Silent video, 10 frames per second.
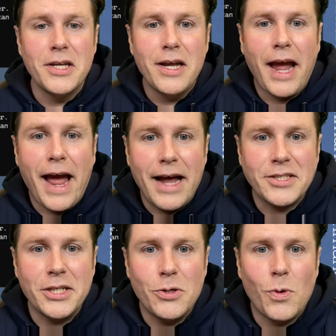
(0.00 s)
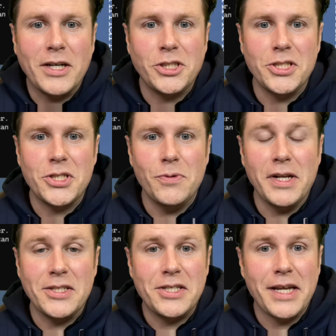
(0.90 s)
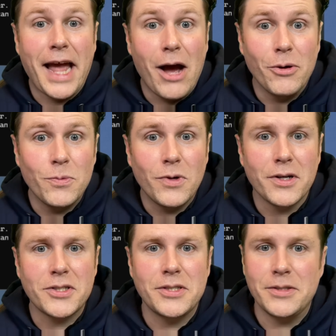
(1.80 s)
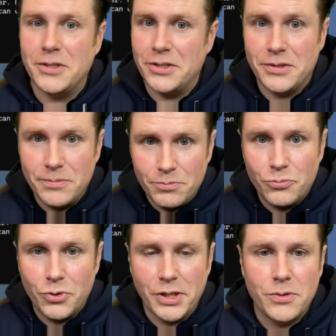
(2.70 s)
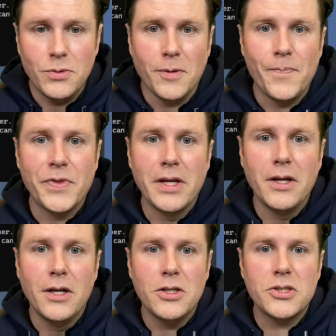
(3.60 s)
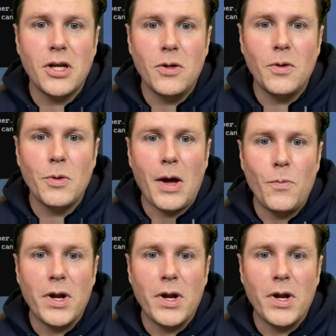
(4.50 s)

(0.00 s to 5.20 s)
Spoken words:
asking questions to it and seeing how it works. Pretty cool. So what I